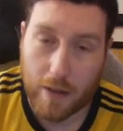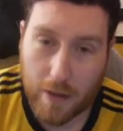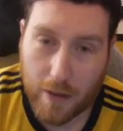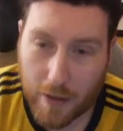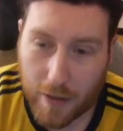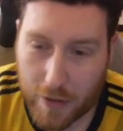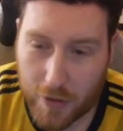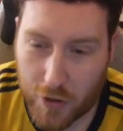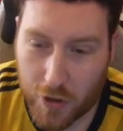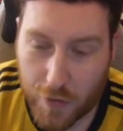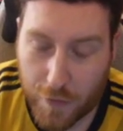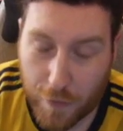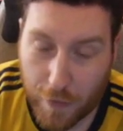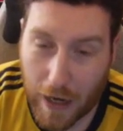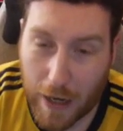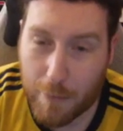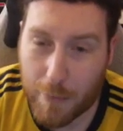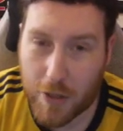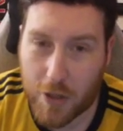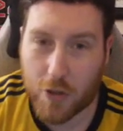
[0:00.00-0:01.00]
Just
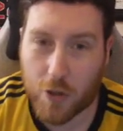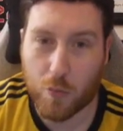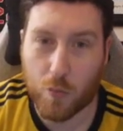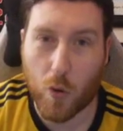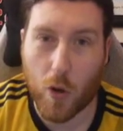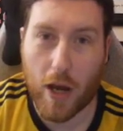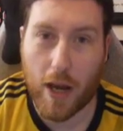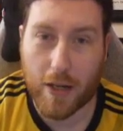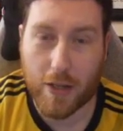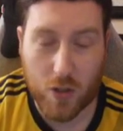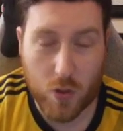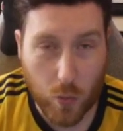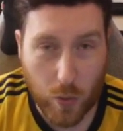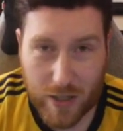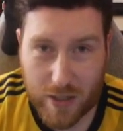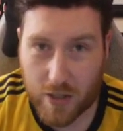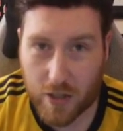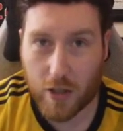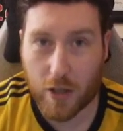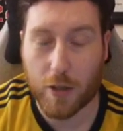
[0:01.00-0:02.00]
find me somewhere,
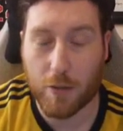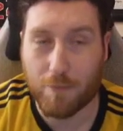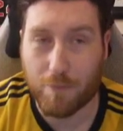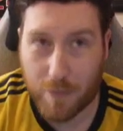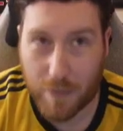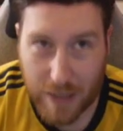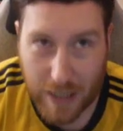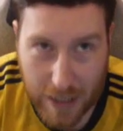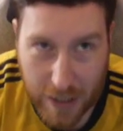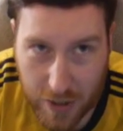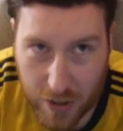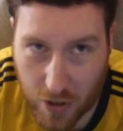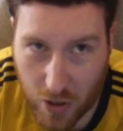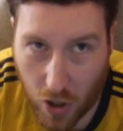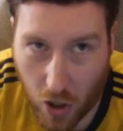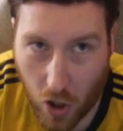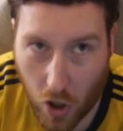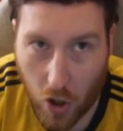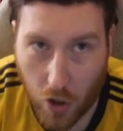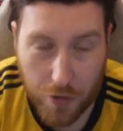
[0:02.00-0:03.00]
Twitter,
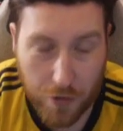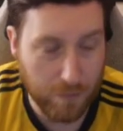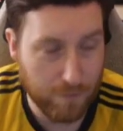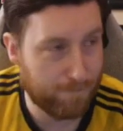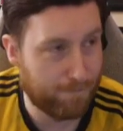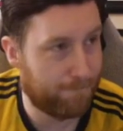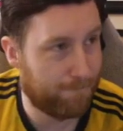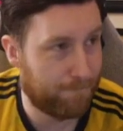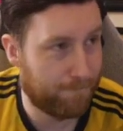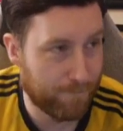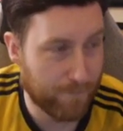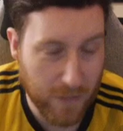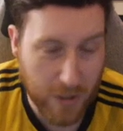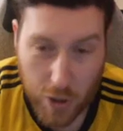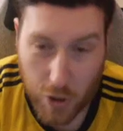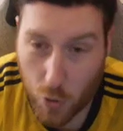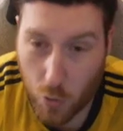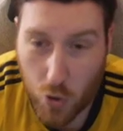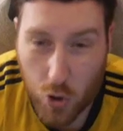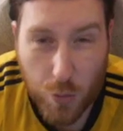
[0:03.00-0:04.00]
Discord,
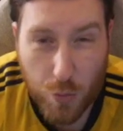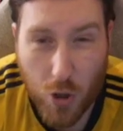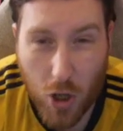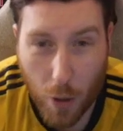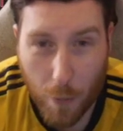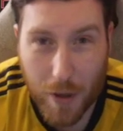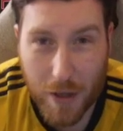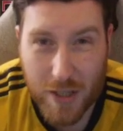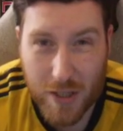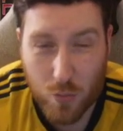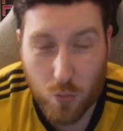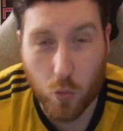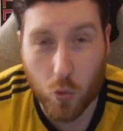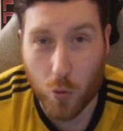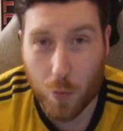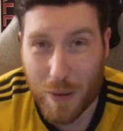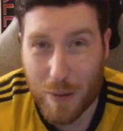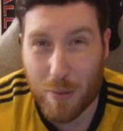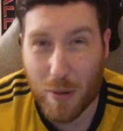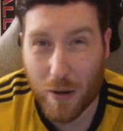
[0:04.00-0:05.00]
YouTube comments
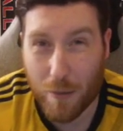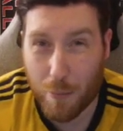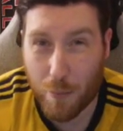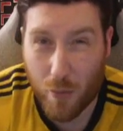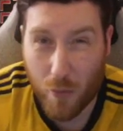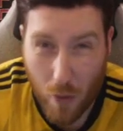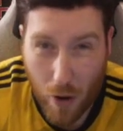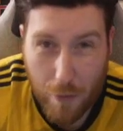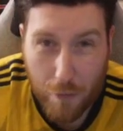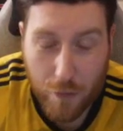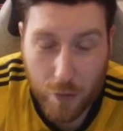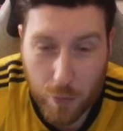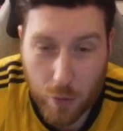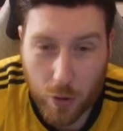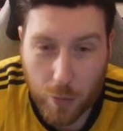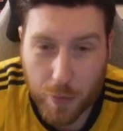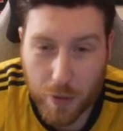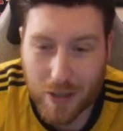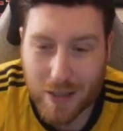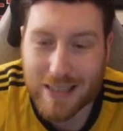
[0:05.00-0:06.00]
would be
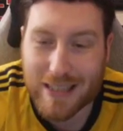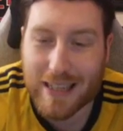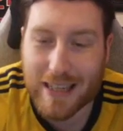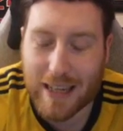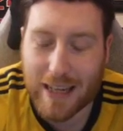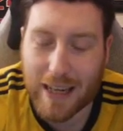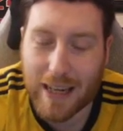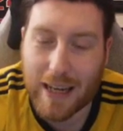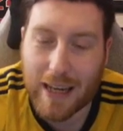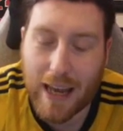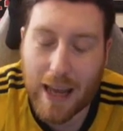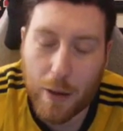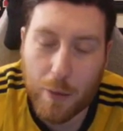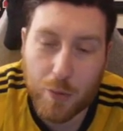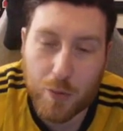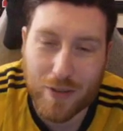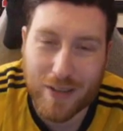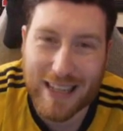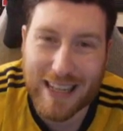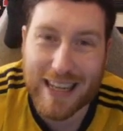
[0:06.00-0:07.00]
preferable because it
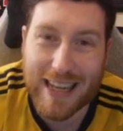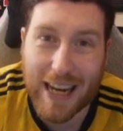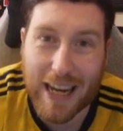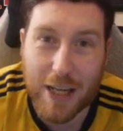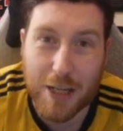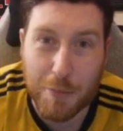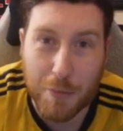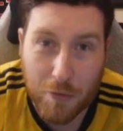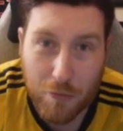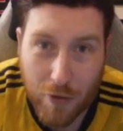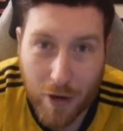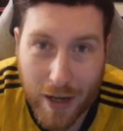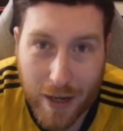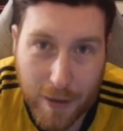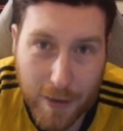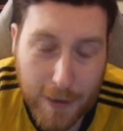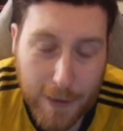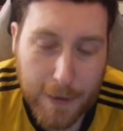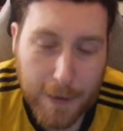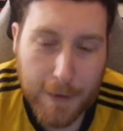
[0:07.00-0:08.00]
helps with engagement, right?
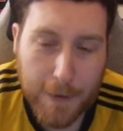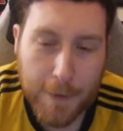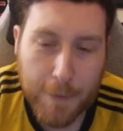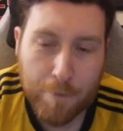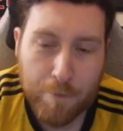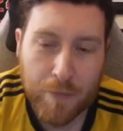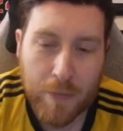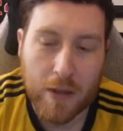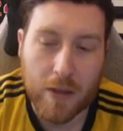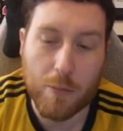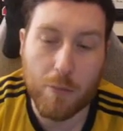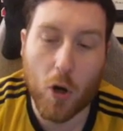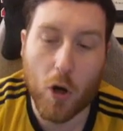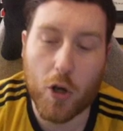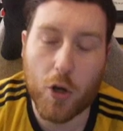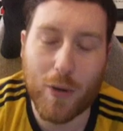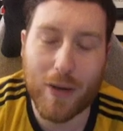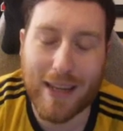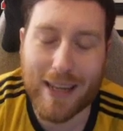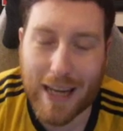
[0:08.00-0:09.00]
The more
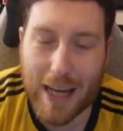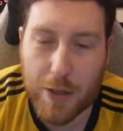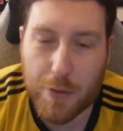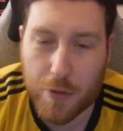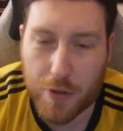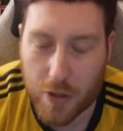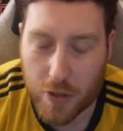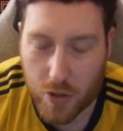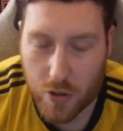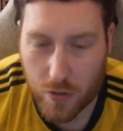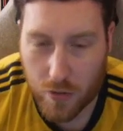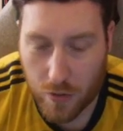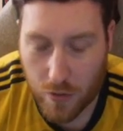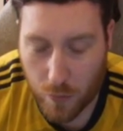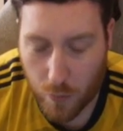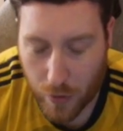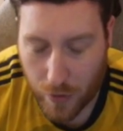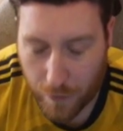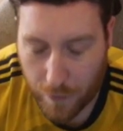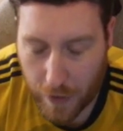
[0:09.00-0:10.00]
you engage with us
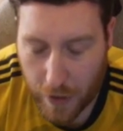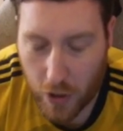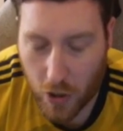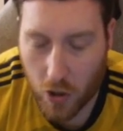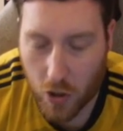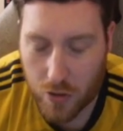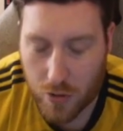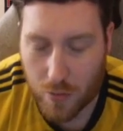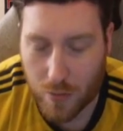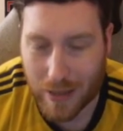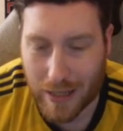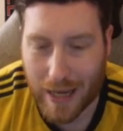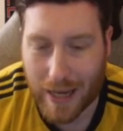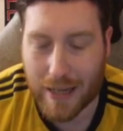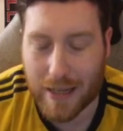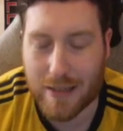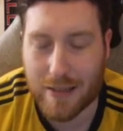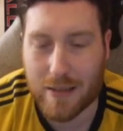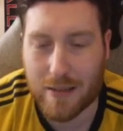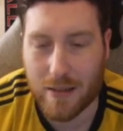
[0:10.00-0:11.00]
with the videos,
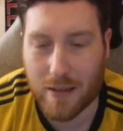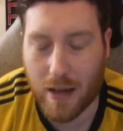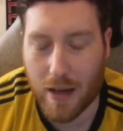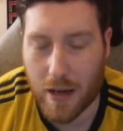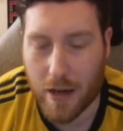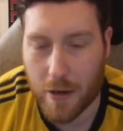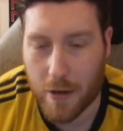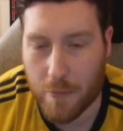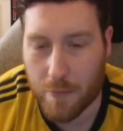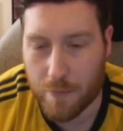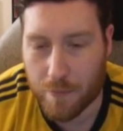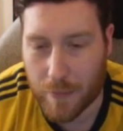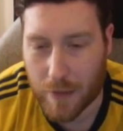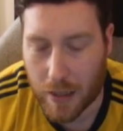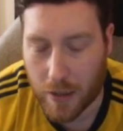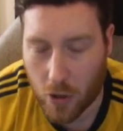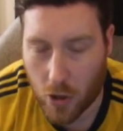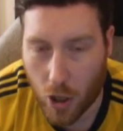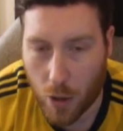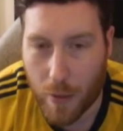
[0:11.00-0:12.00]
likes,
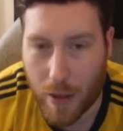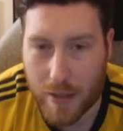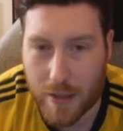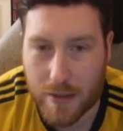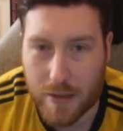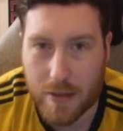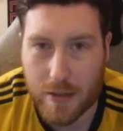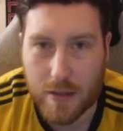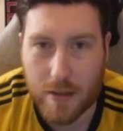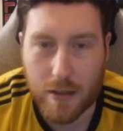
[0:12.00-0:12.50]
and comments,